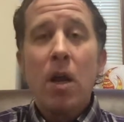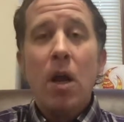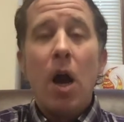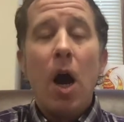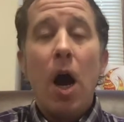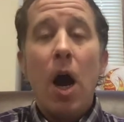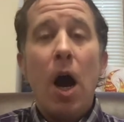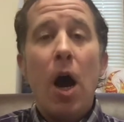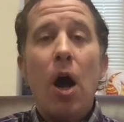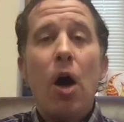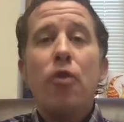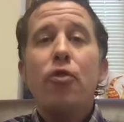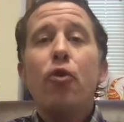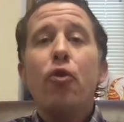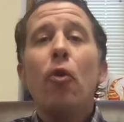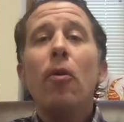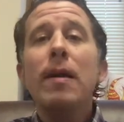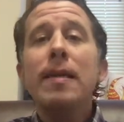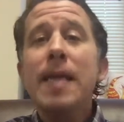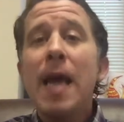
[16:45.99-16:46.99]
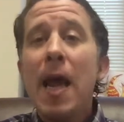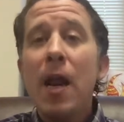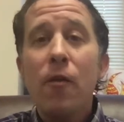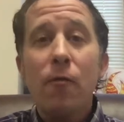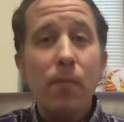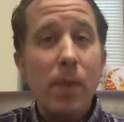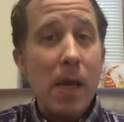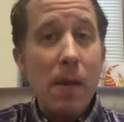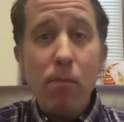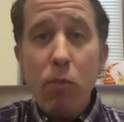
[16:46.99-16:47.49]

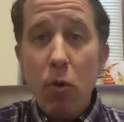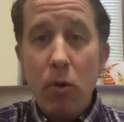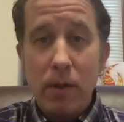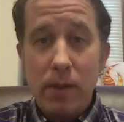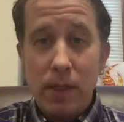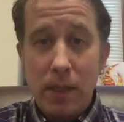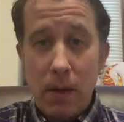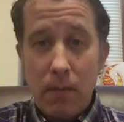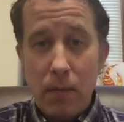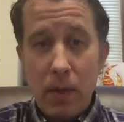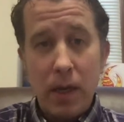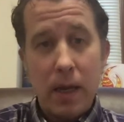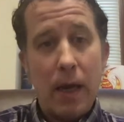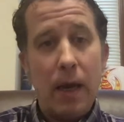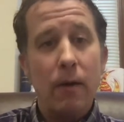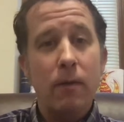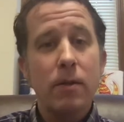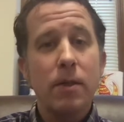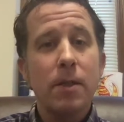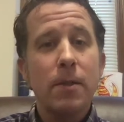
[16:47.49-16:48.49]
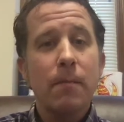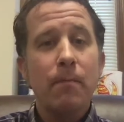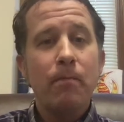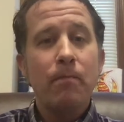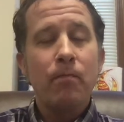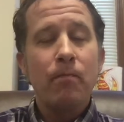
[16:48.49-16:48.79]
authoritative people, or something else.